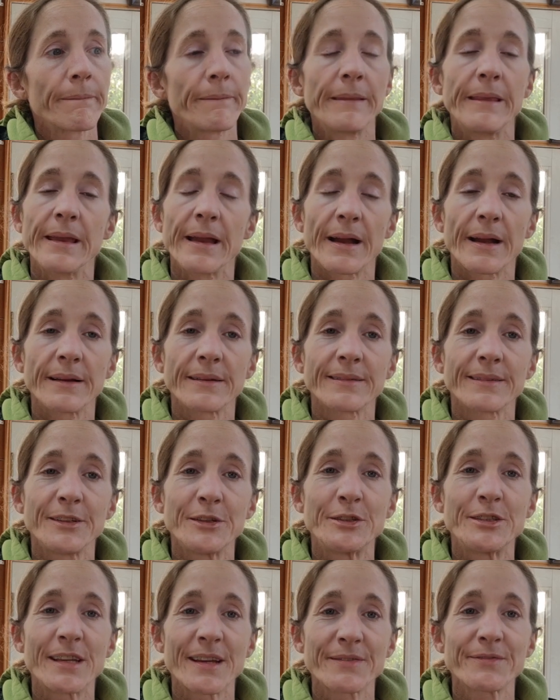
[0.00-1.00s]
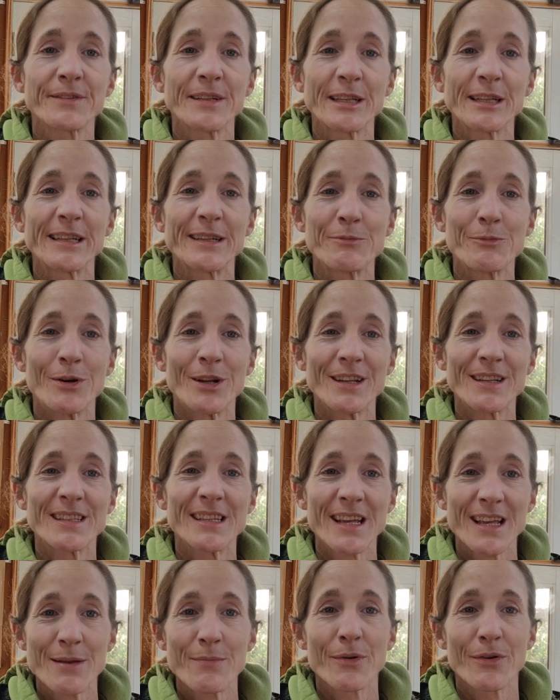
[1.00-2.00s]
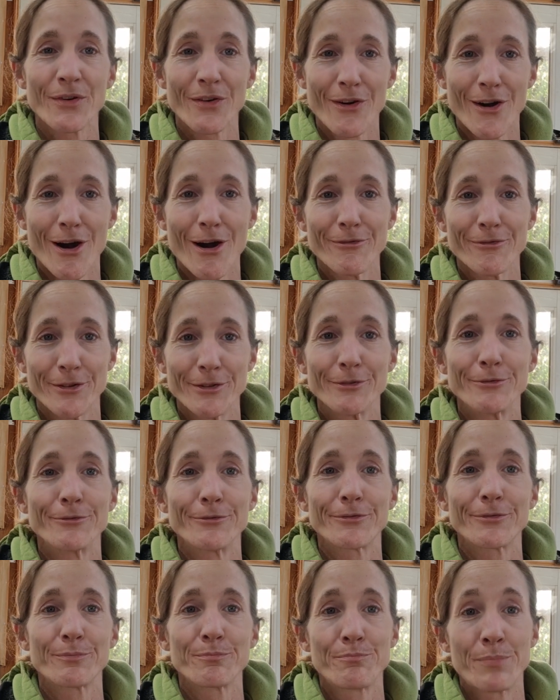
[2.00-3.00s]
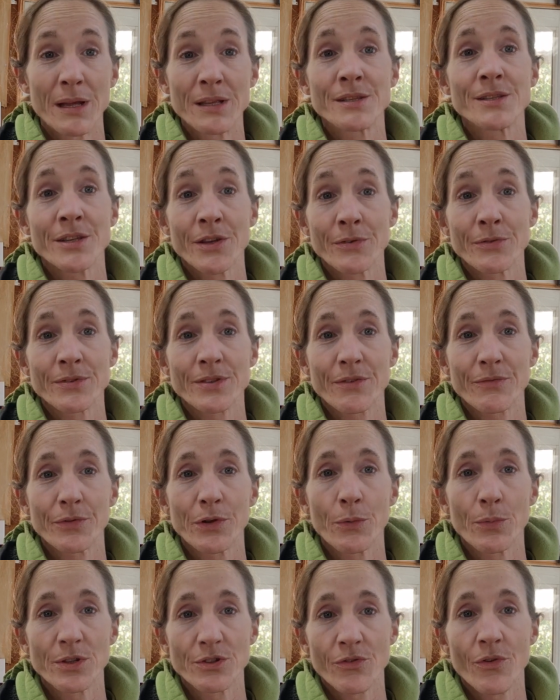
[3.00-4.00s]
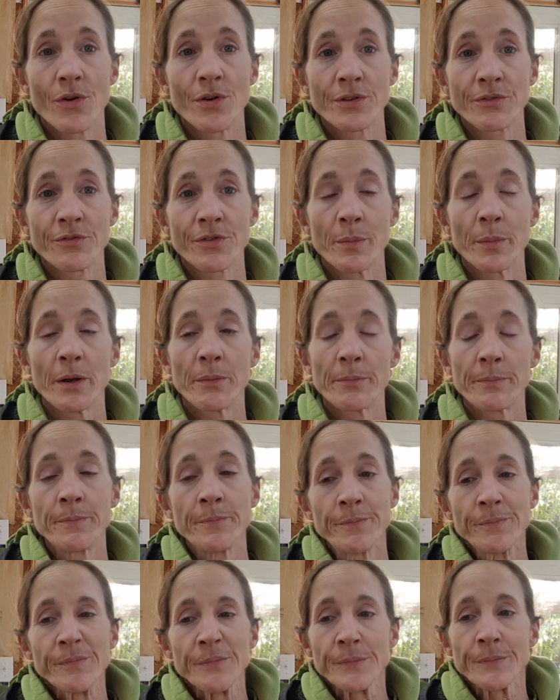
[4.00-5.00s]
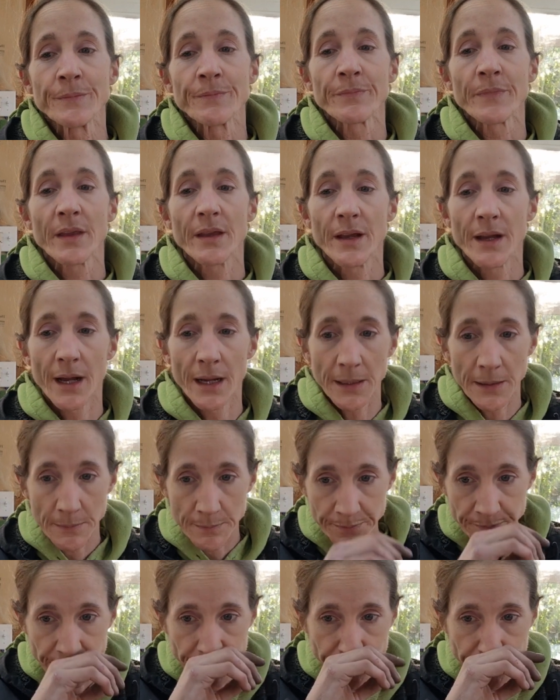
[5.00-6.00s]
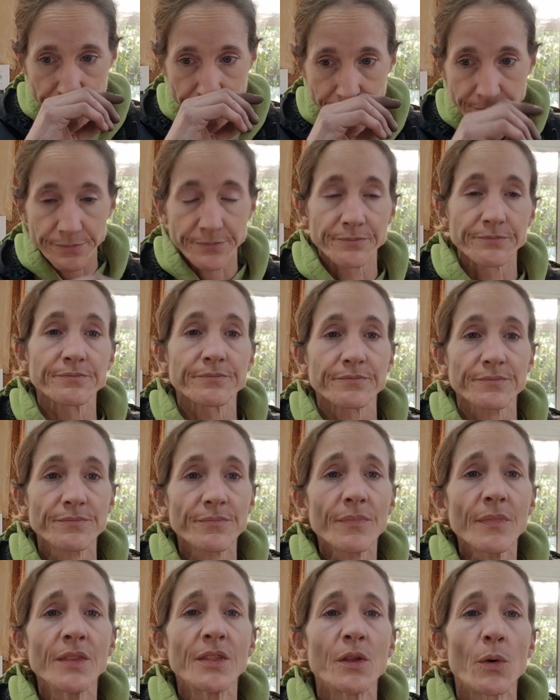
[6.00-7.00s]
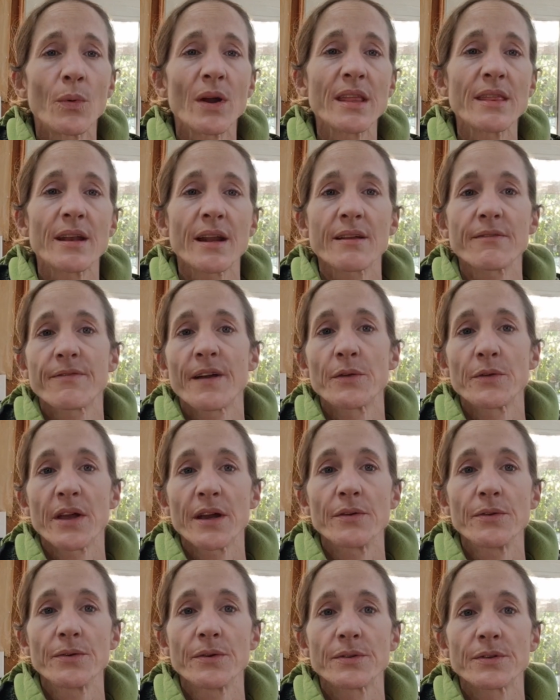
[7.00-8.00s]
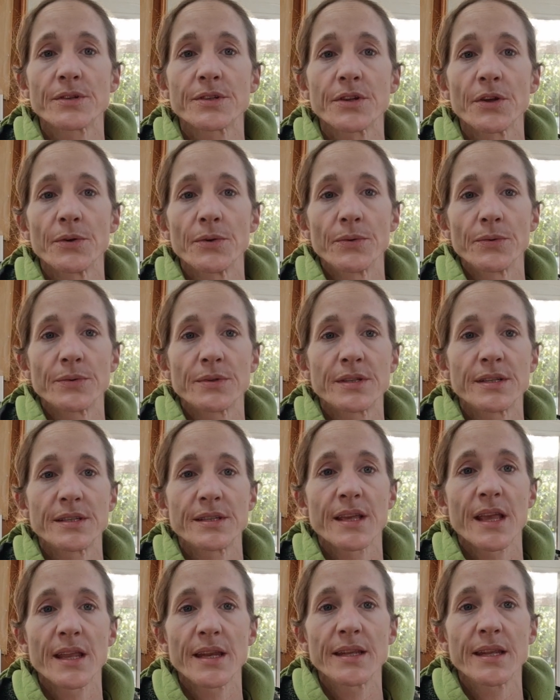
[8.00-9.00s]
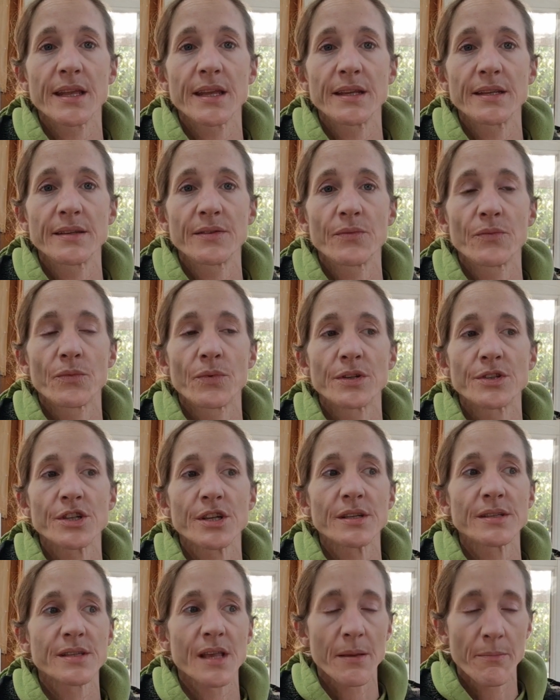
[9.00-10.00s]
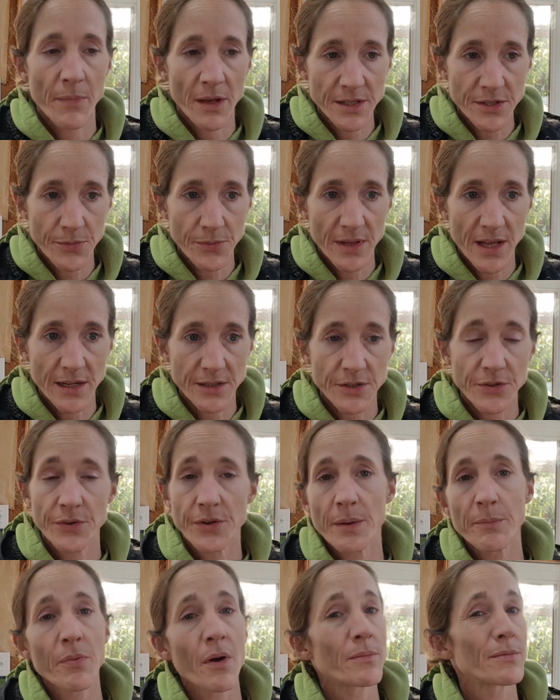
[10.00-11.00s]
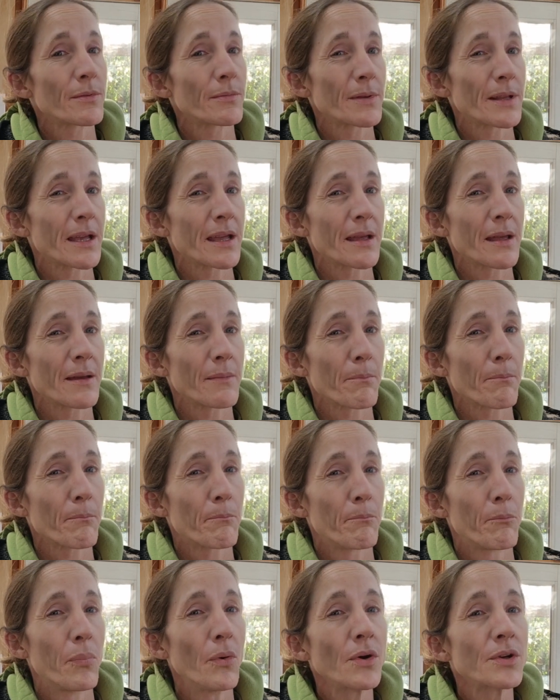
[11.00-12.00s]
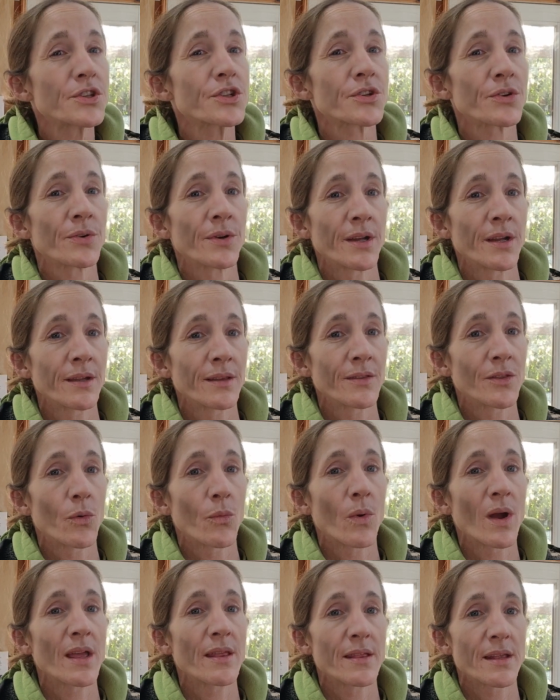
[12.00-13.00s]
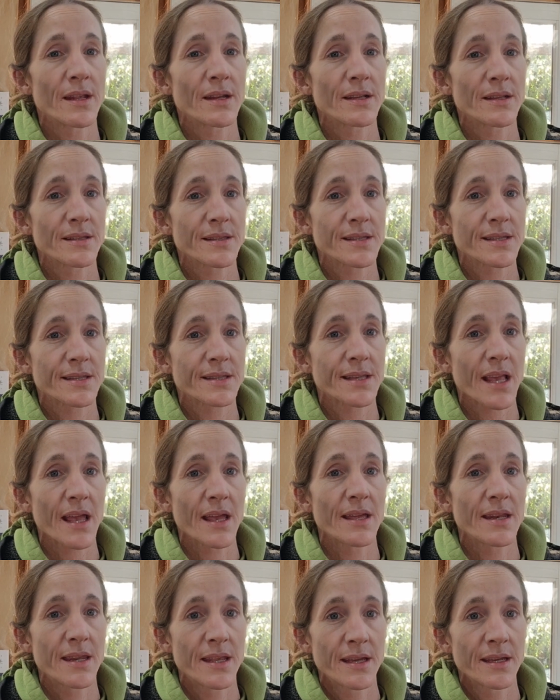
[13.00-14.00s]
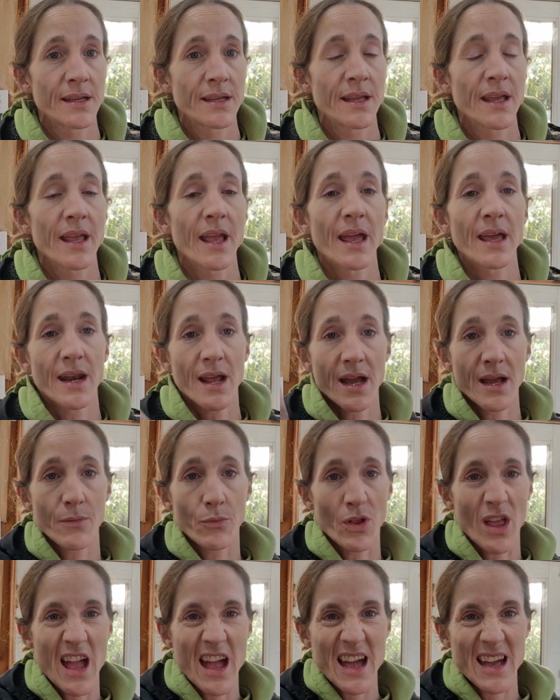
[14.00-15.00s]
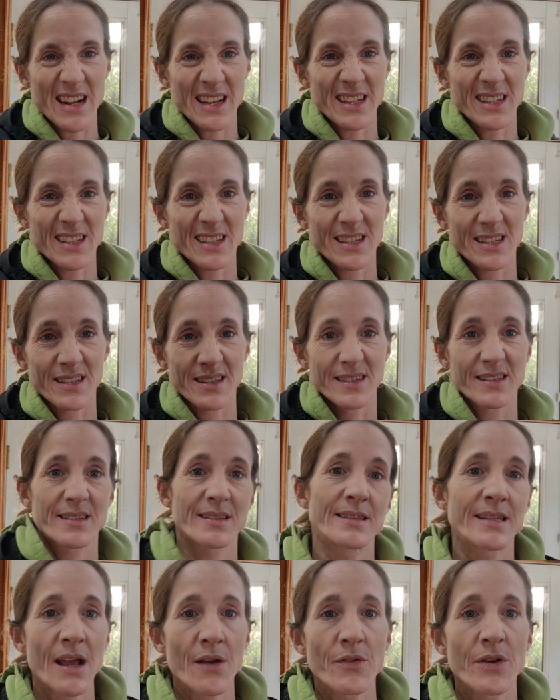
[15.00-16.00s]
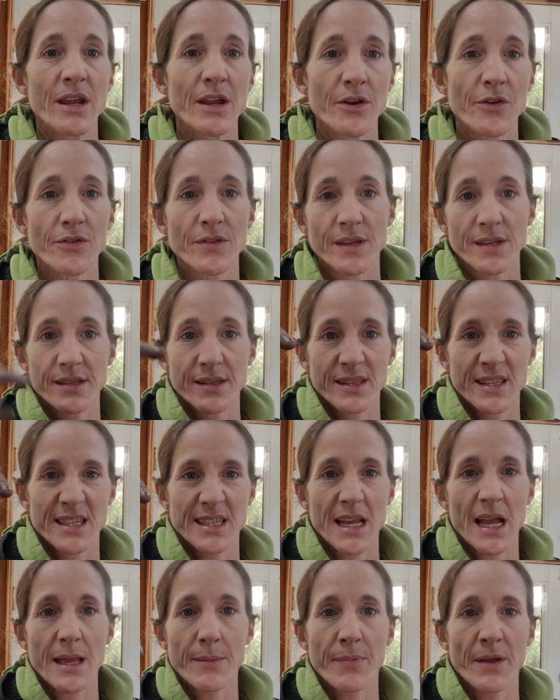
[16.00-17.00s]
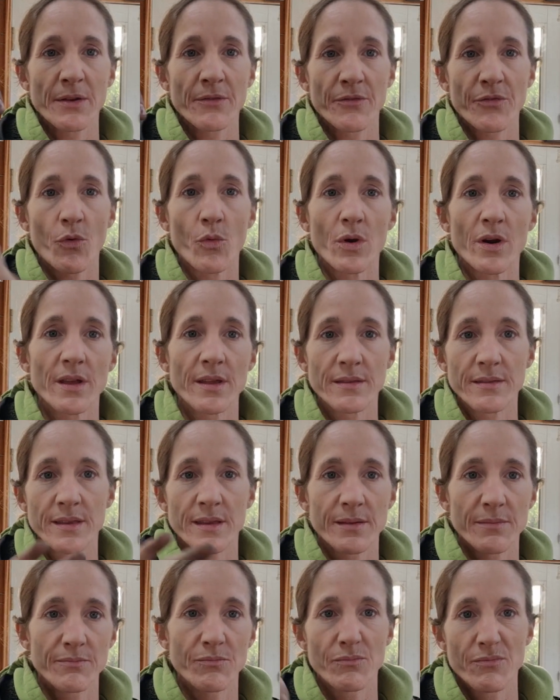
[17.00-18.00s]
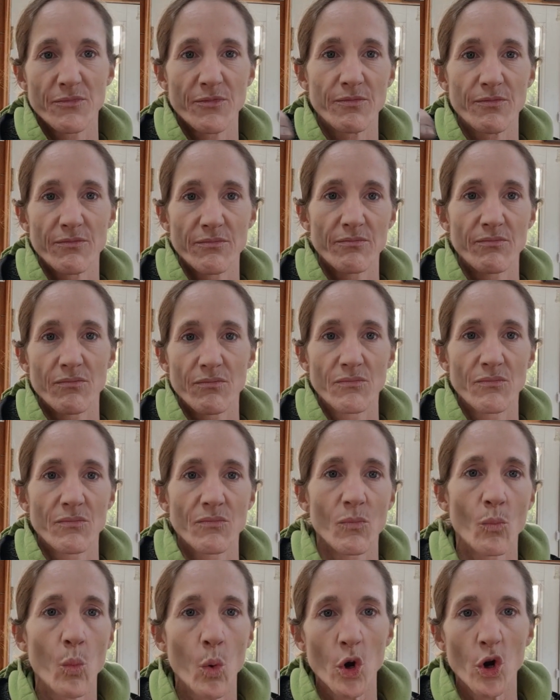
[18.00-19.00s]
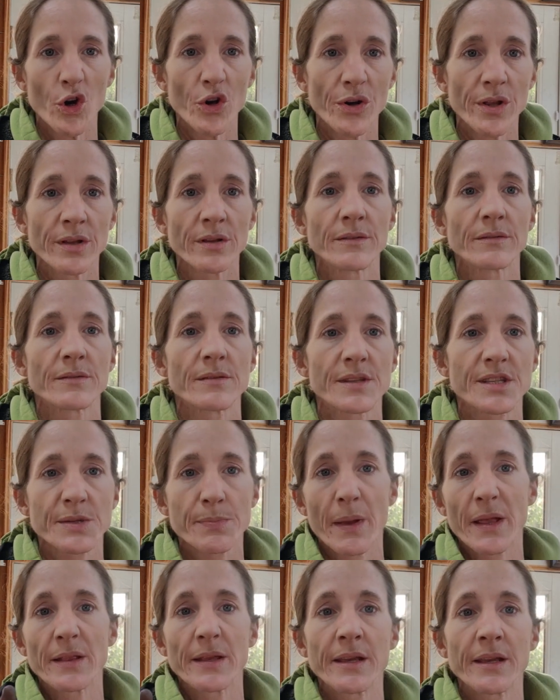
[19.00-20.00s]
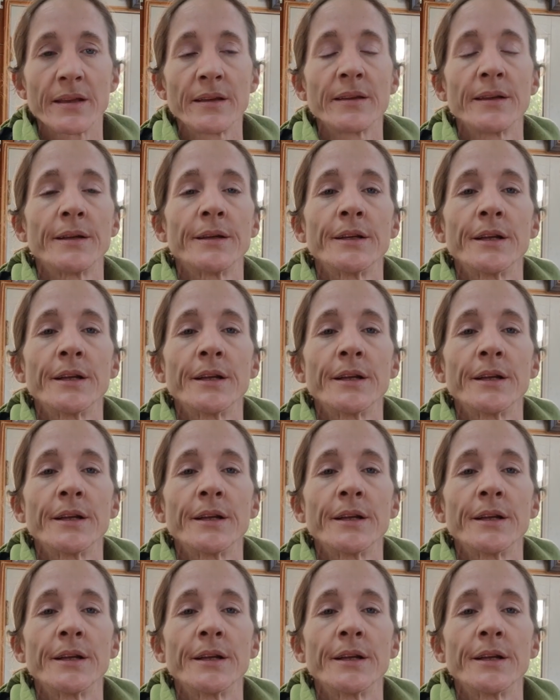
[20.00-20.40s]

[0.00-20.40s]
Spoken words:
yeah, you definitely want to taper off of benzos if you're withdrawing from them. The way that I found out, so Tizanidine, which is a muscle relaxer, and I'm probably butchering the way that it's said, and I will add it down here, the typing for it, the word spelling.